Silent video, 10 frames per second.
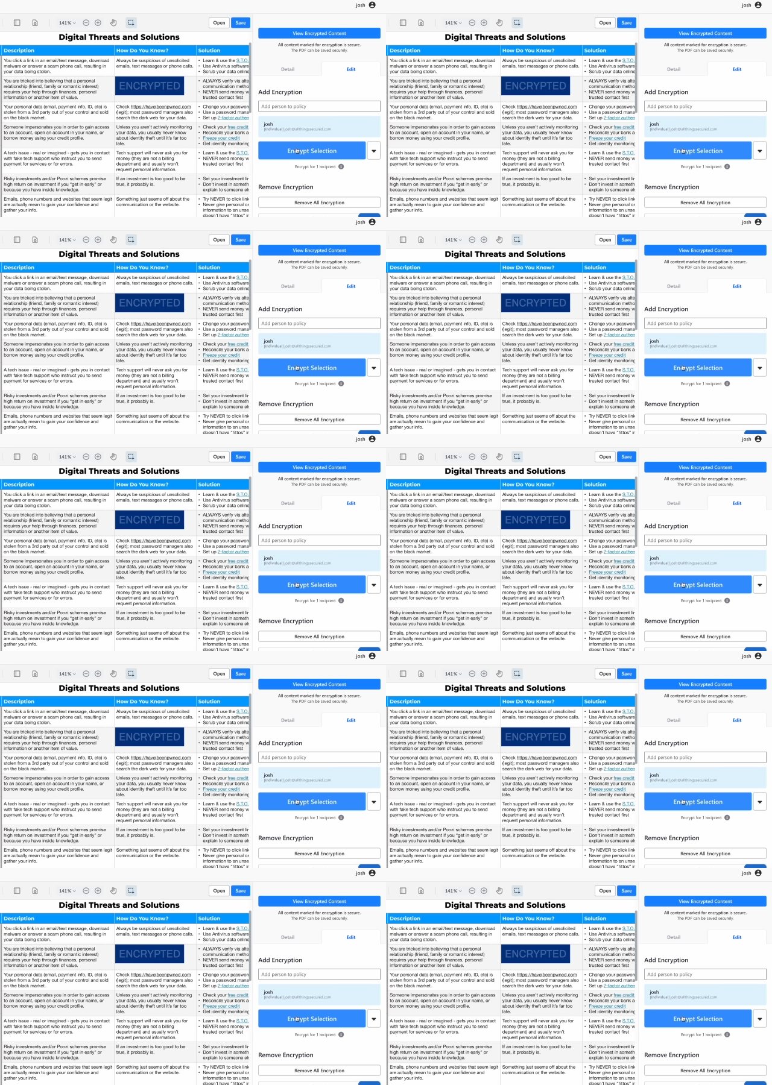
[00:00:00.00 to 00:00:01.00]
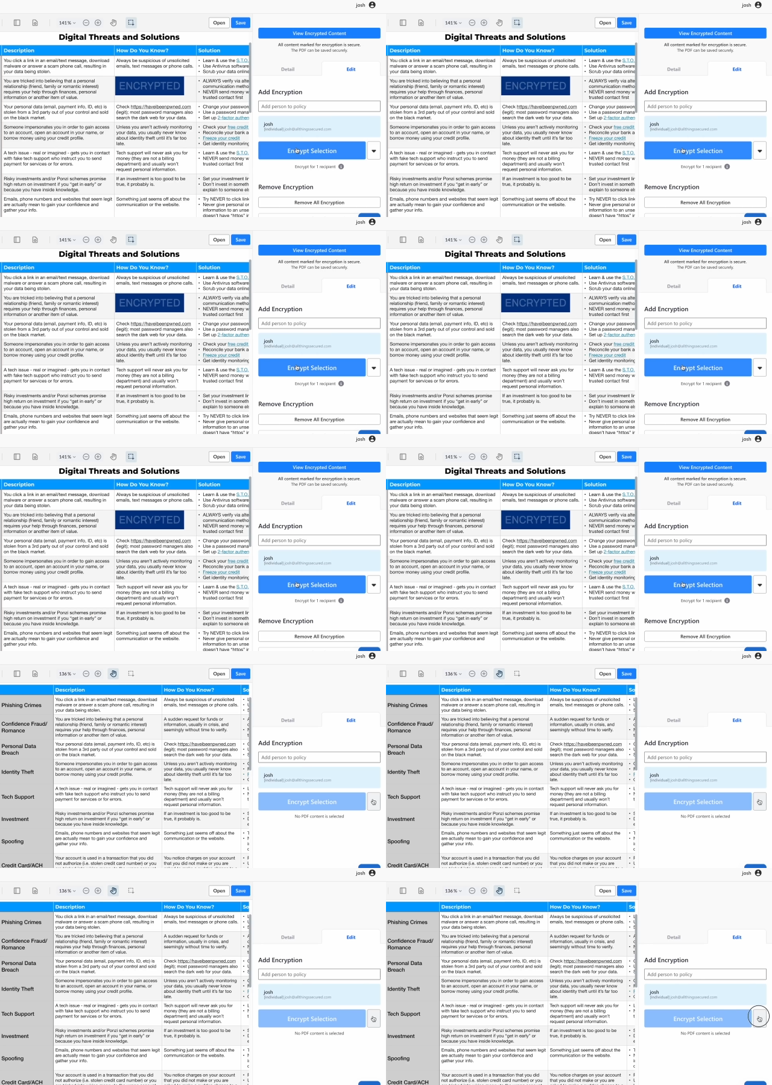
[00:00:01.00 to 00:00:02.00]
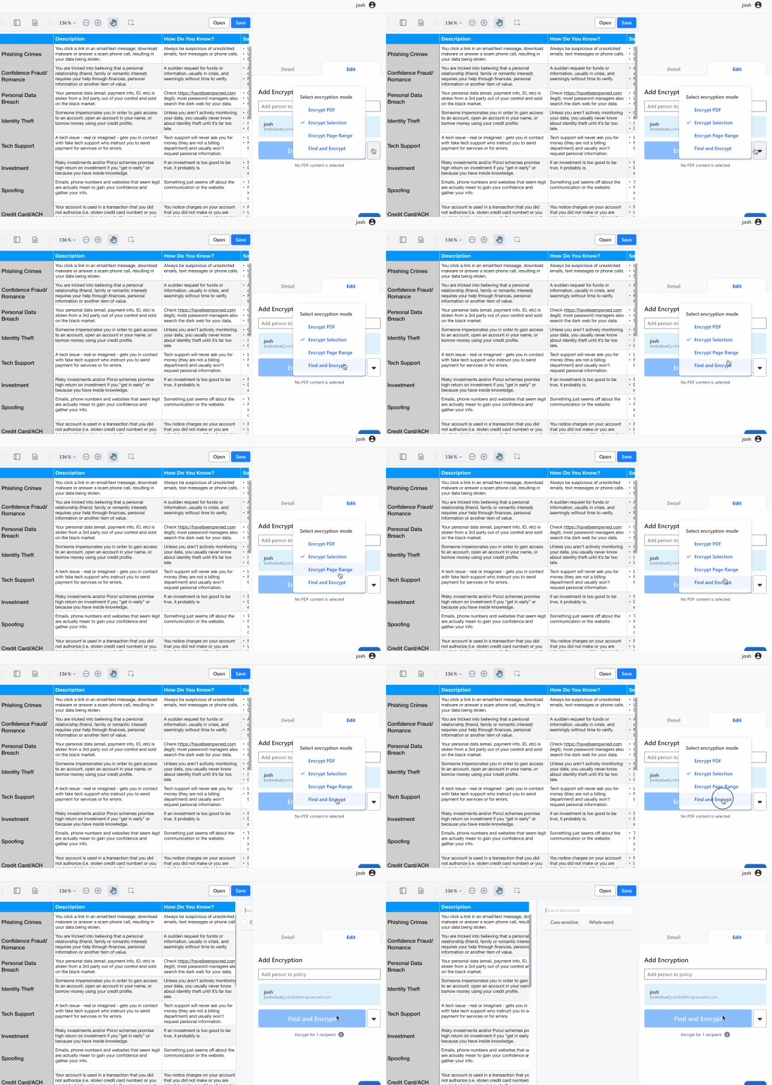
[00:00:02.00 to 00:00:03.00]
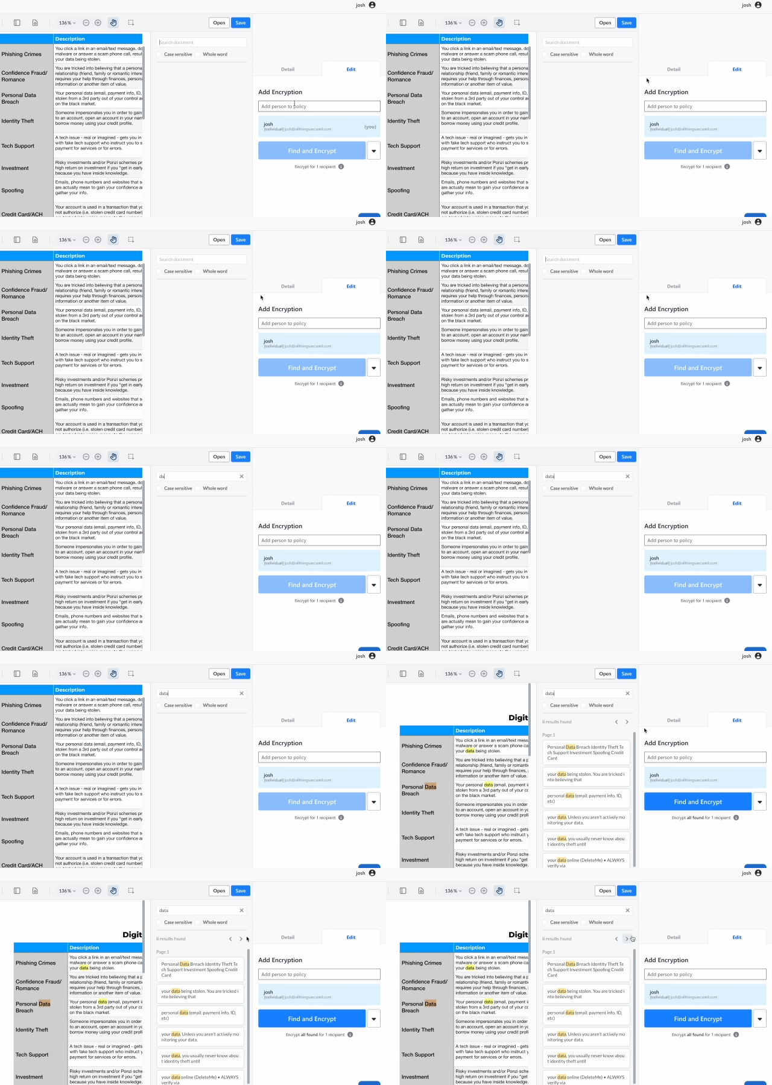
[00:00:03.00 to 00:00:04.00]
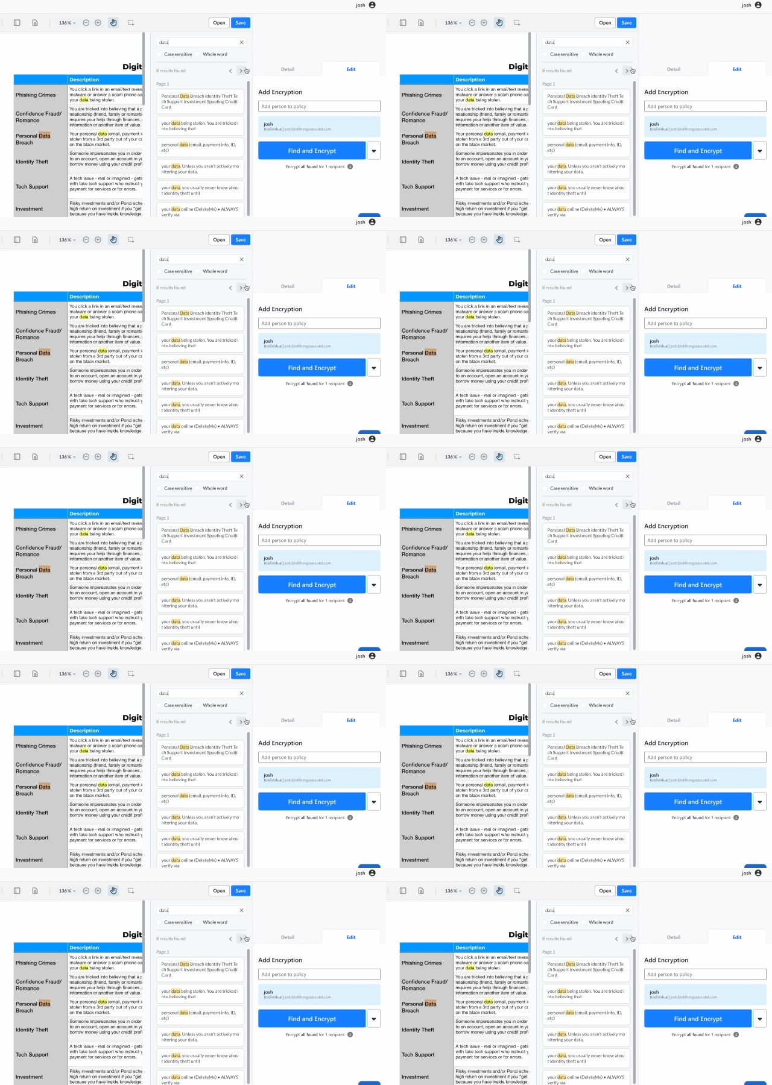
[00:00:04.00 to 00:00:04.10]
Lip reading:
(no speaker visible)